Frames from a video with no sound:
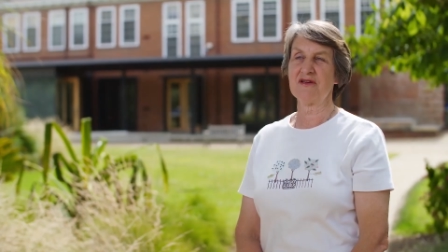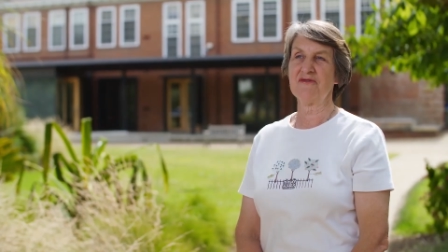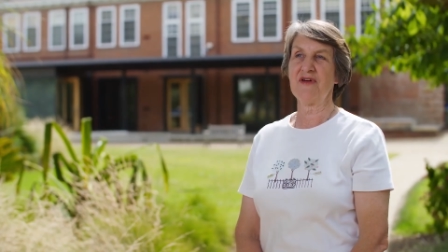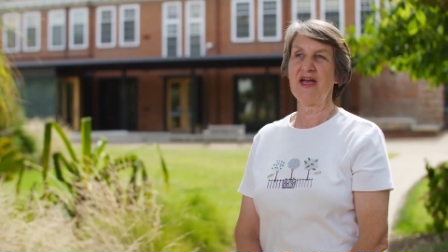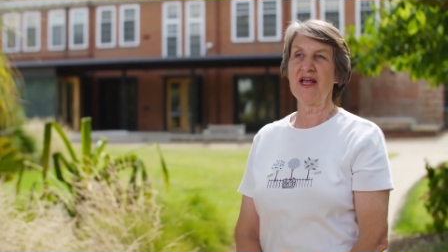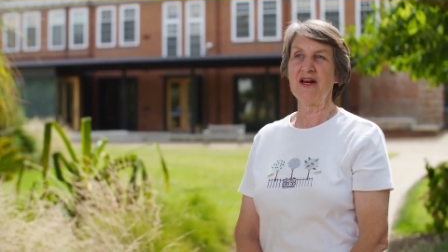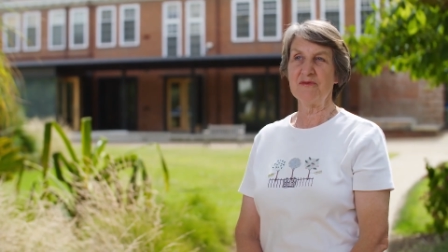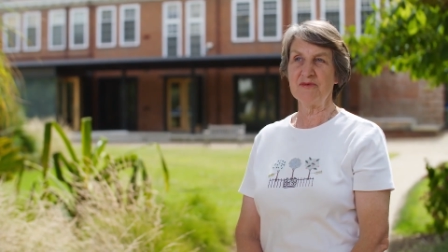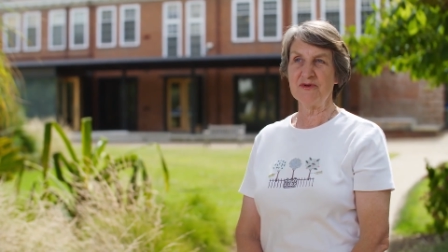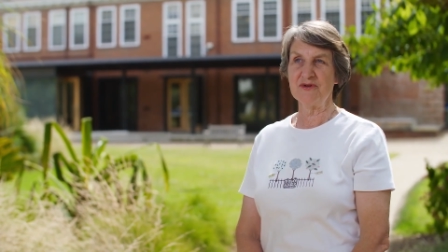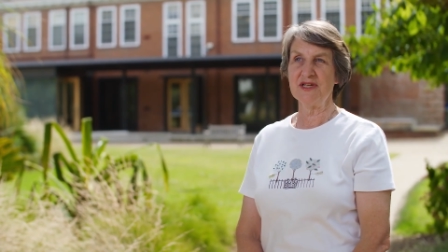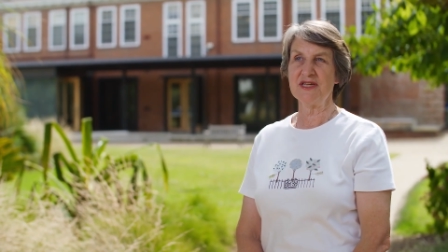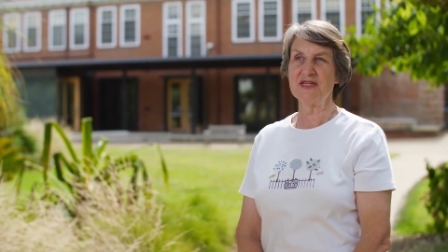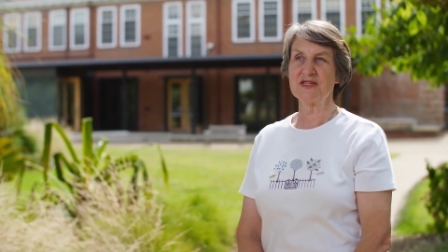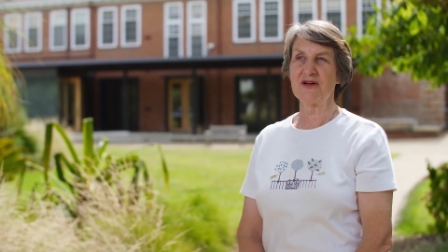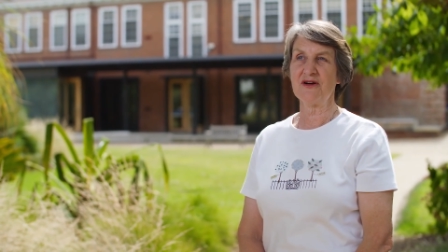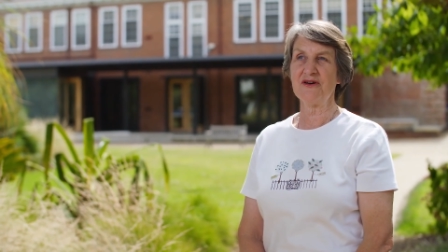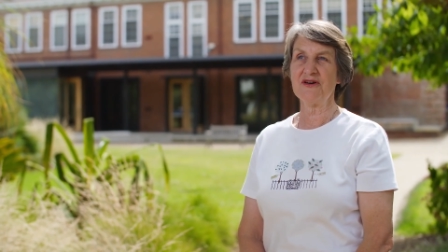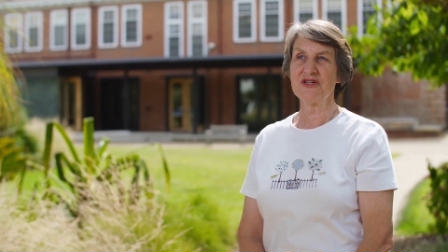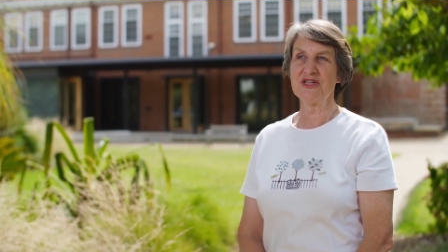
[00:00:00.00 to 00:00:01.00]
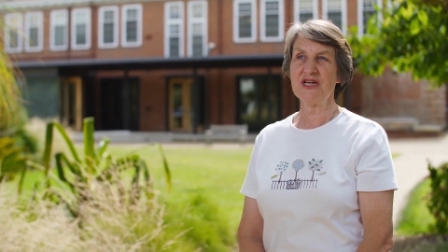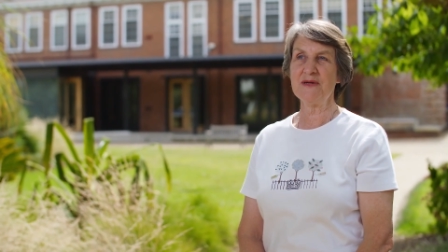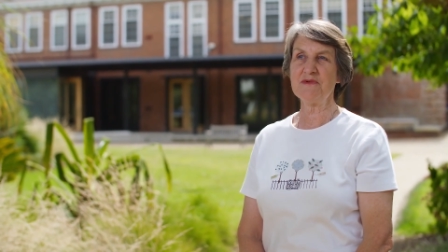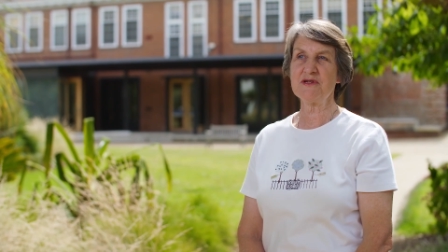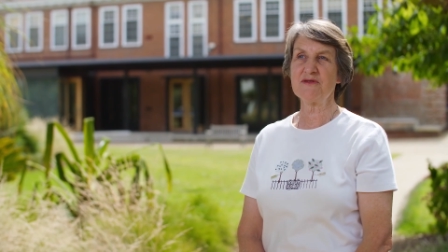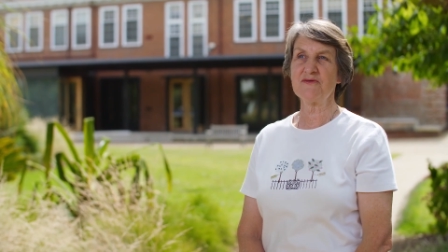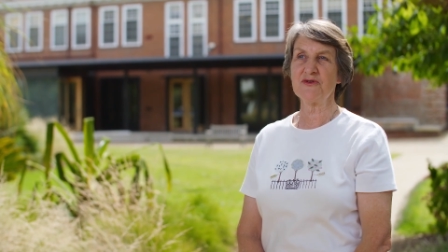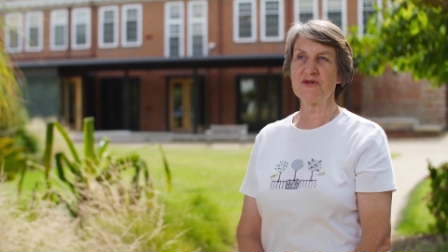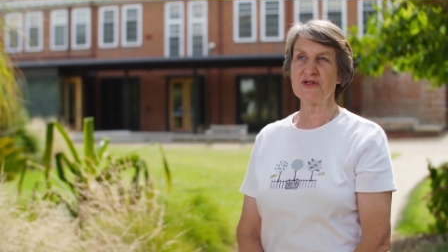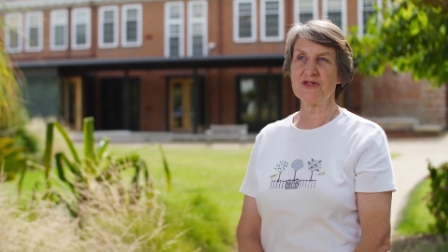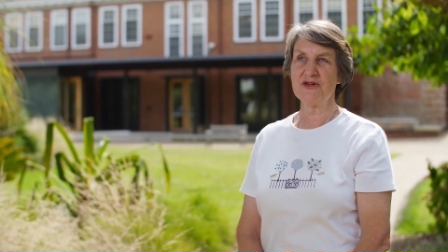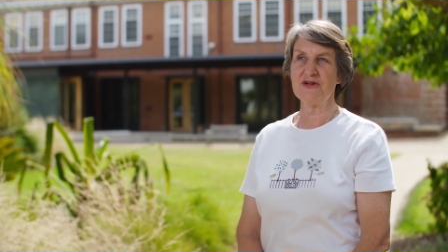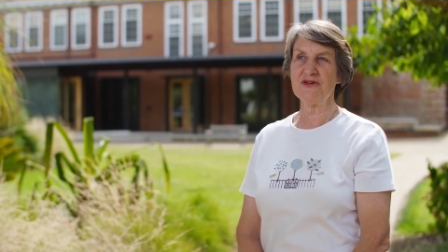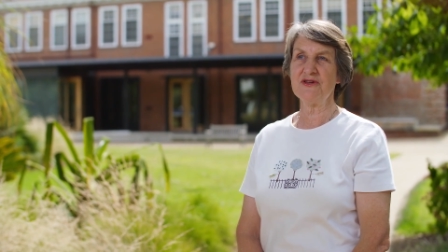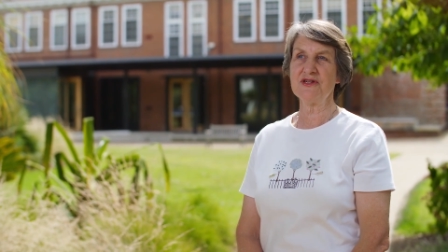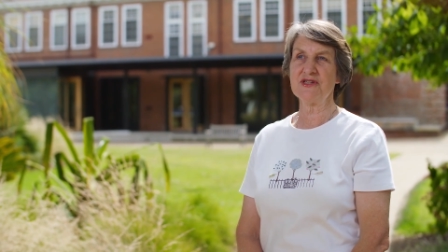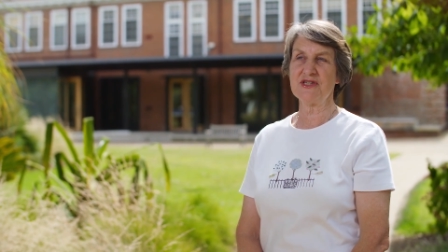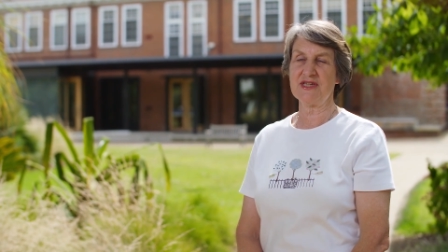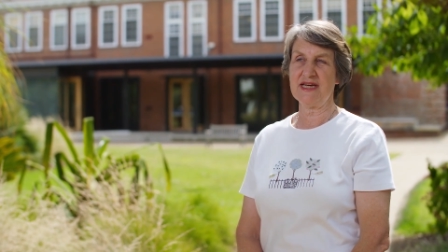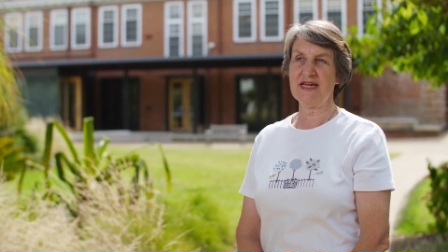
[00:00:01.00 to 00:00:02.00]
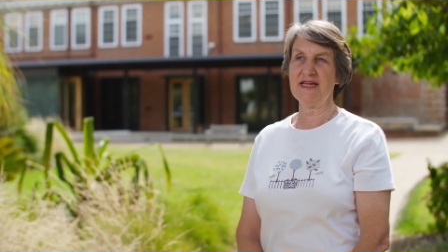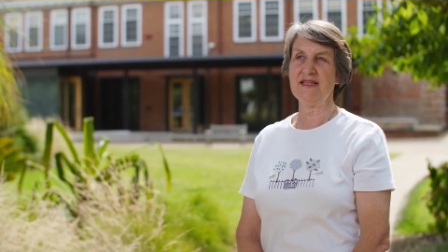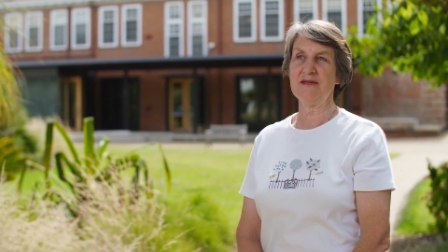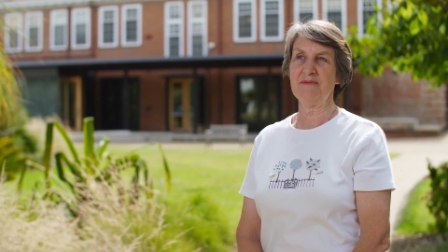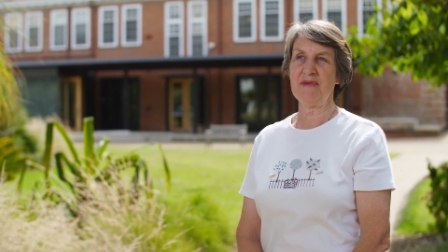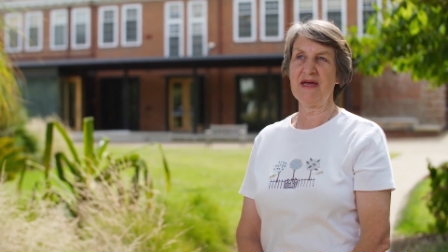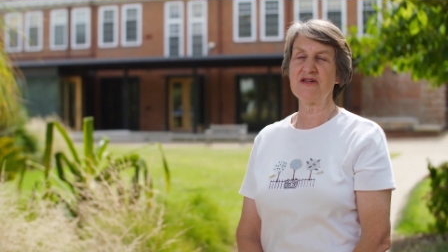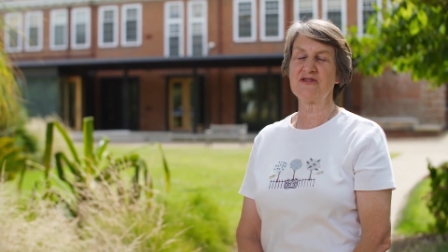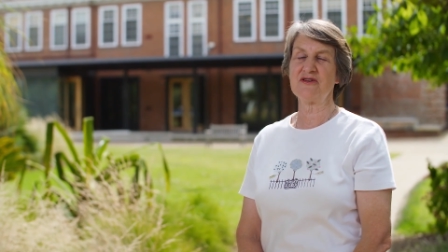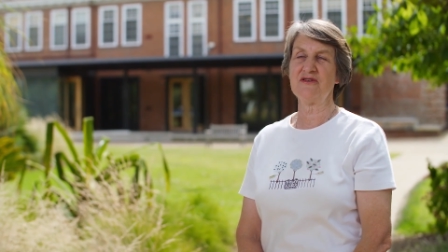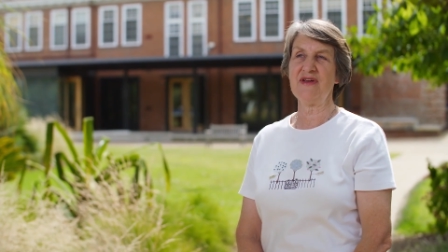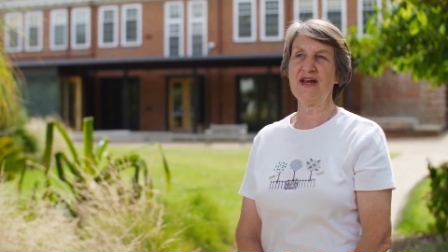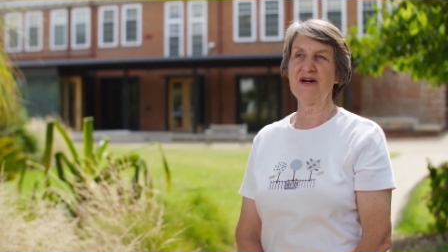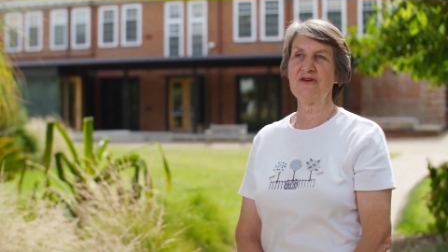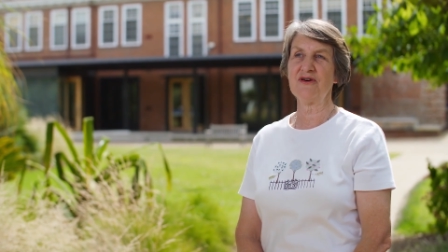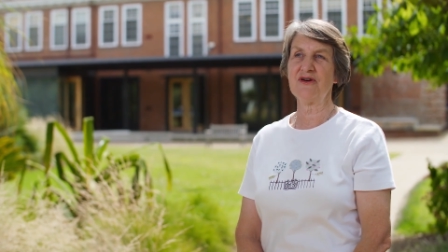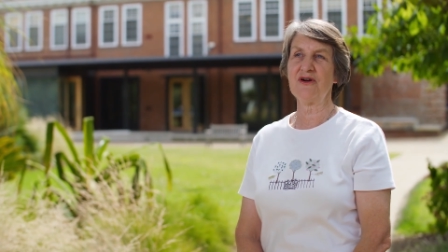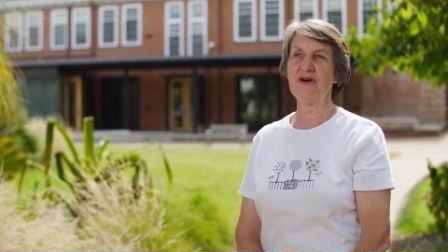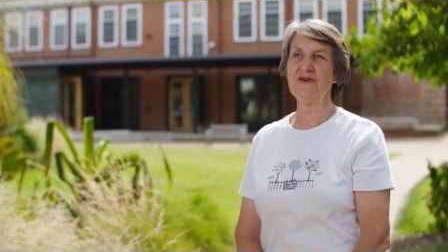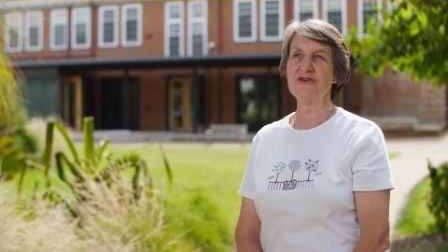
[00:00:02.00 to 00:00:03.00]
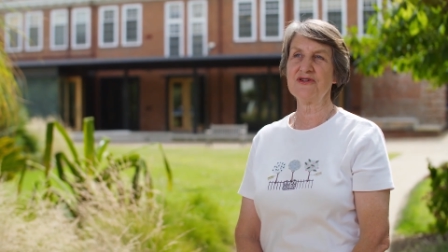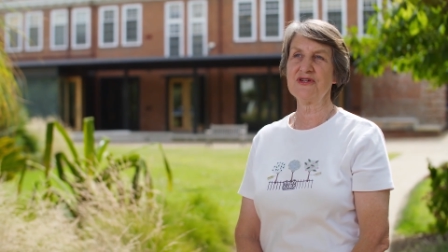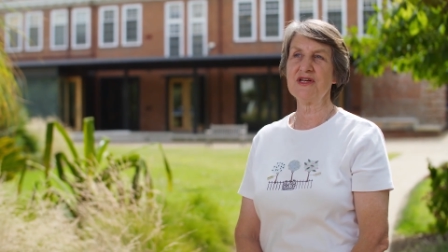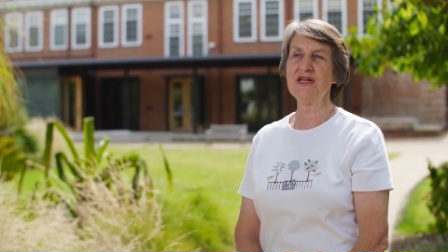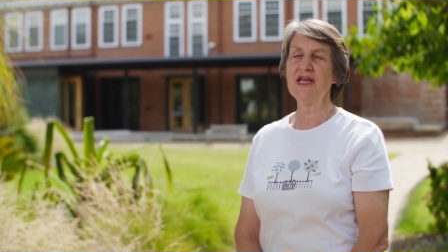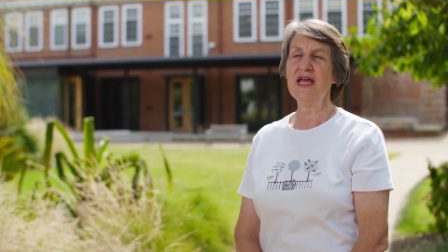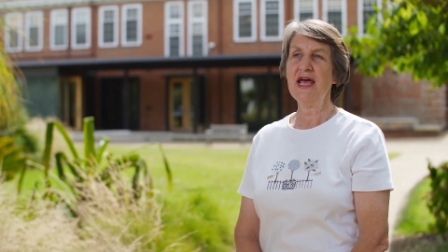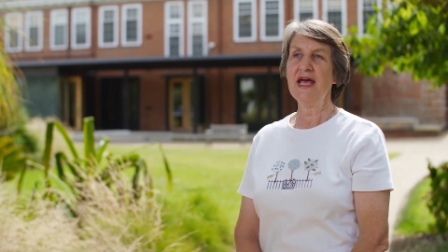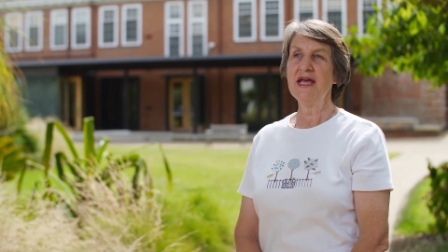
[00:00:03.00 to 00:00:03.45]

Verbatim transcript: available in scholarships for students in the Bachelor of Agriculture.